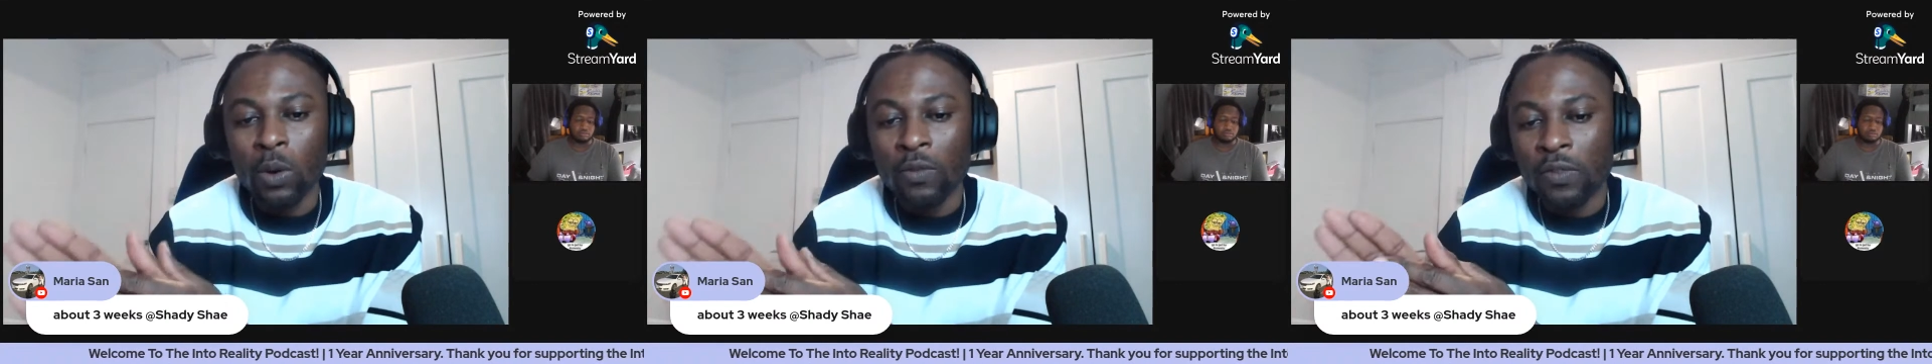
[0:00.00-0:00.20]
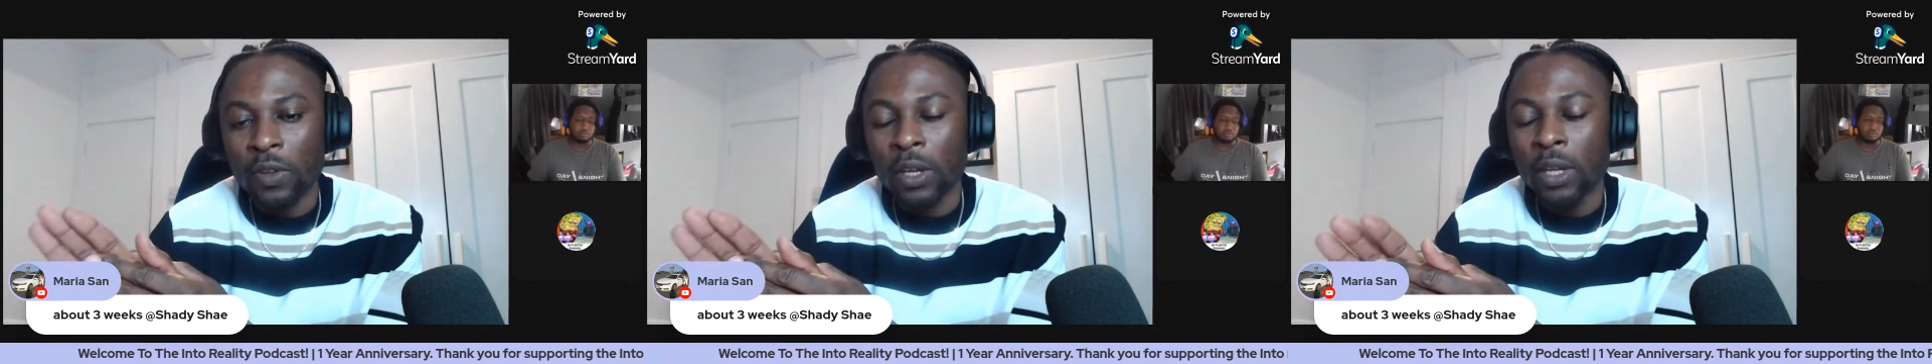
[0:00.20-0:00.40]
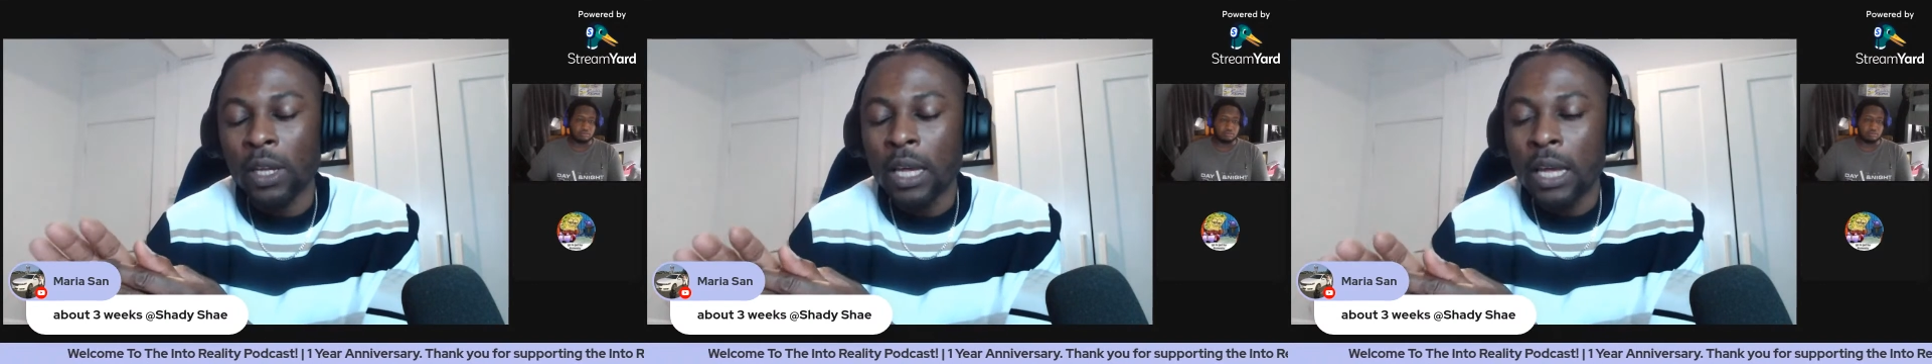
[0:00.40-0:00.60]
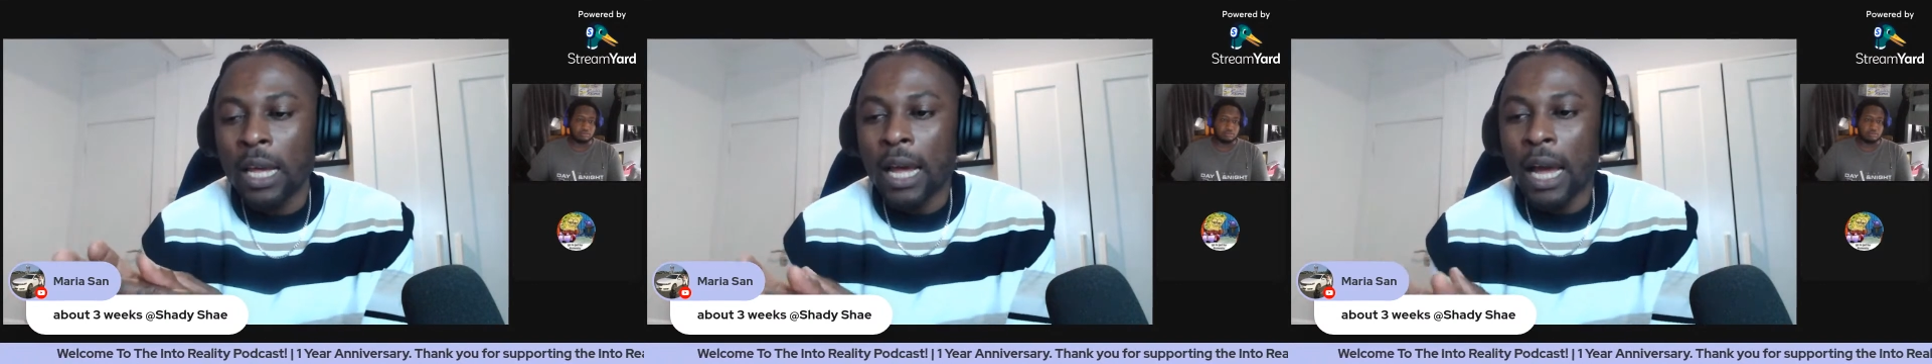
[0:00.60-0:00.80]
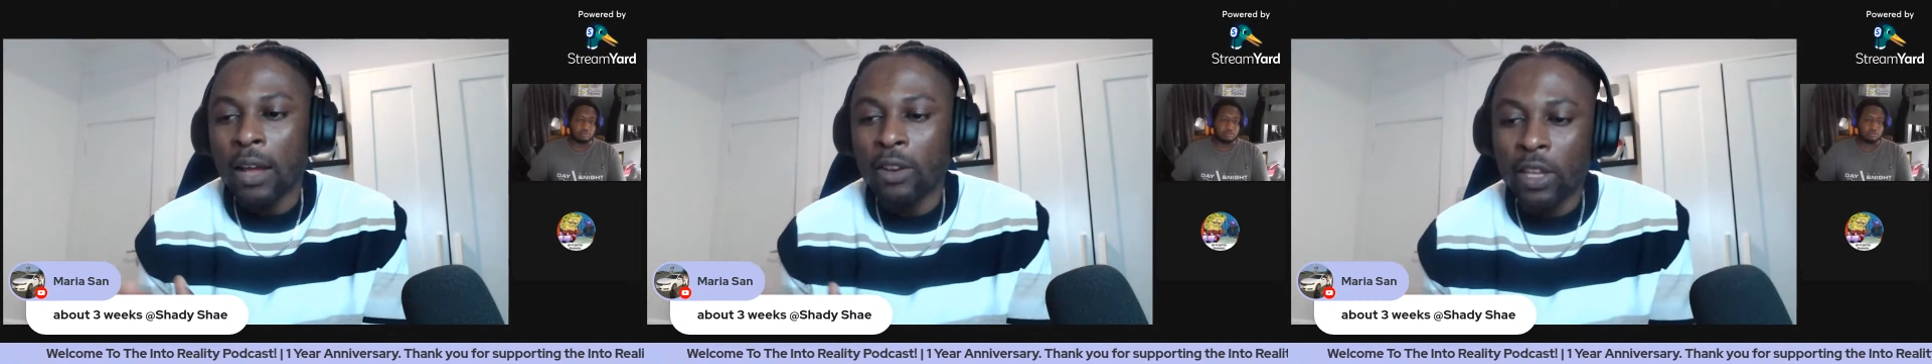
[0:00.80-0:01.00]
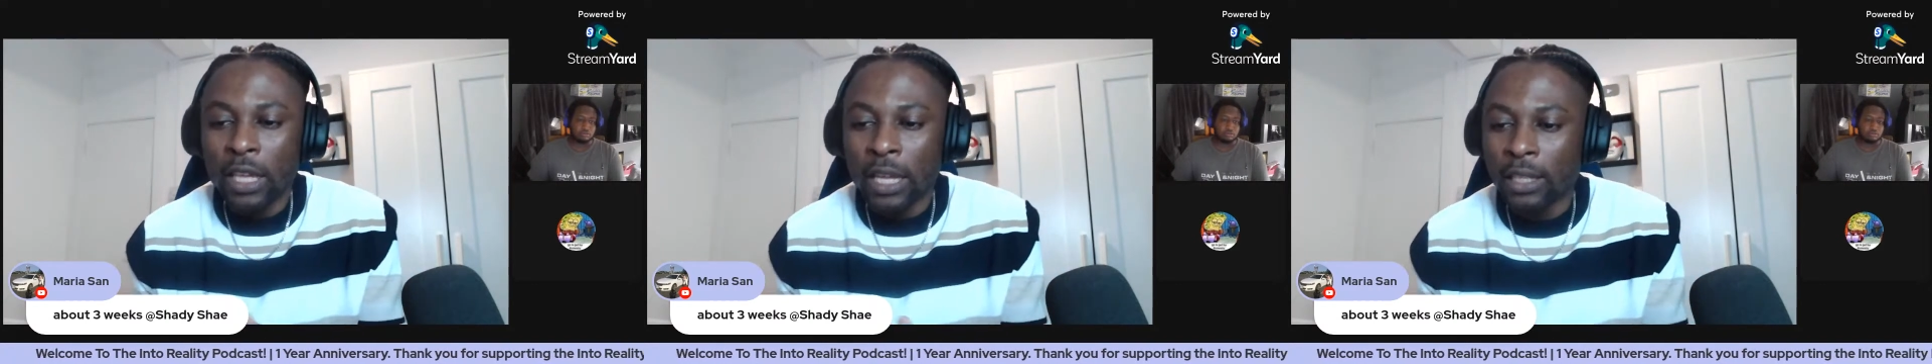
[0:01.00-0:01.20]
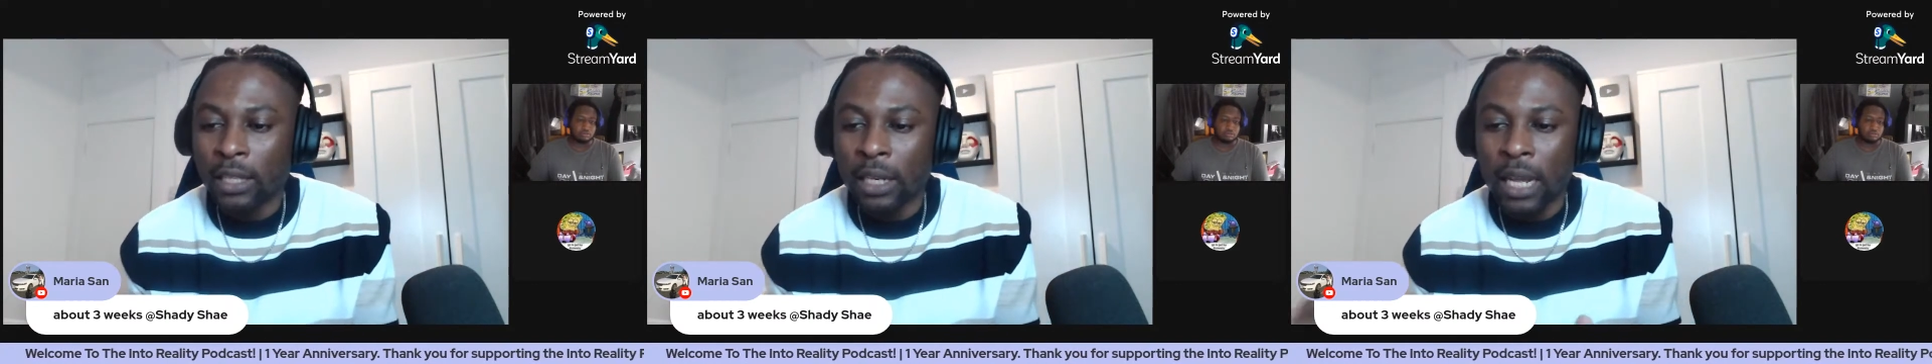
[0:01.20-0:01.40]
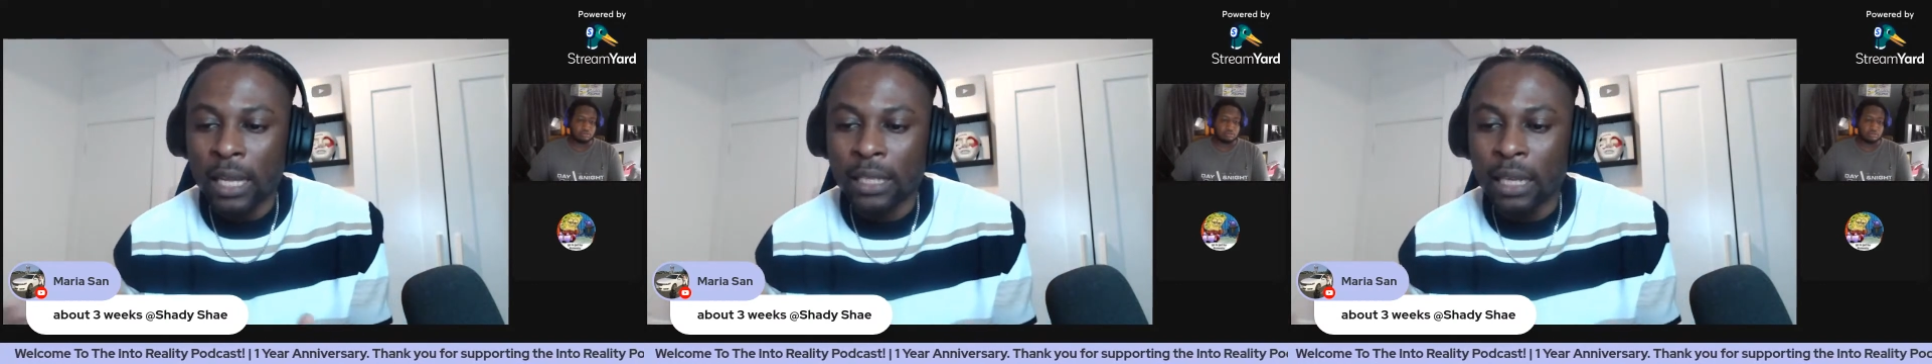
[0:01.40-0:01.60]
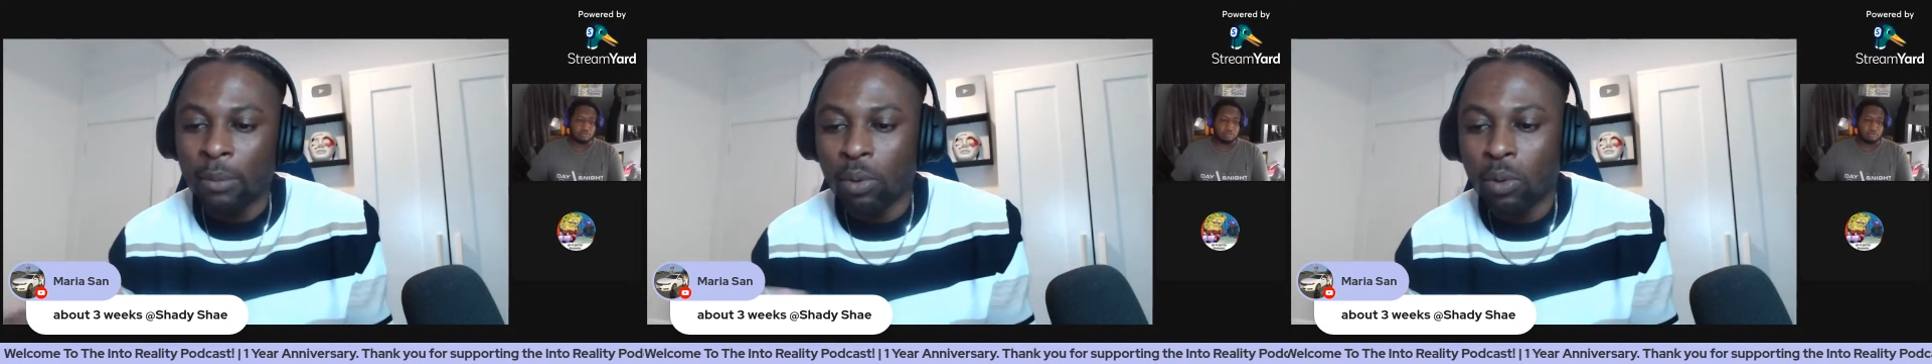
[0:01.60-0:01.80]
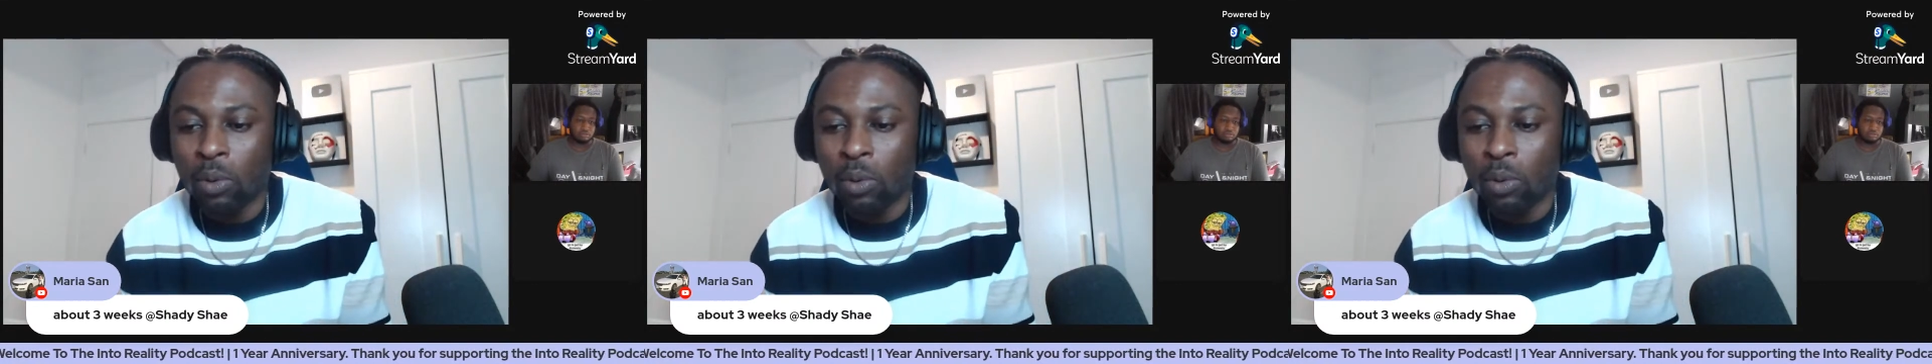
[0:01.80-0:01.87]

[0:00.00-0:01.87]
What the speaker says: thing and you're getting, example,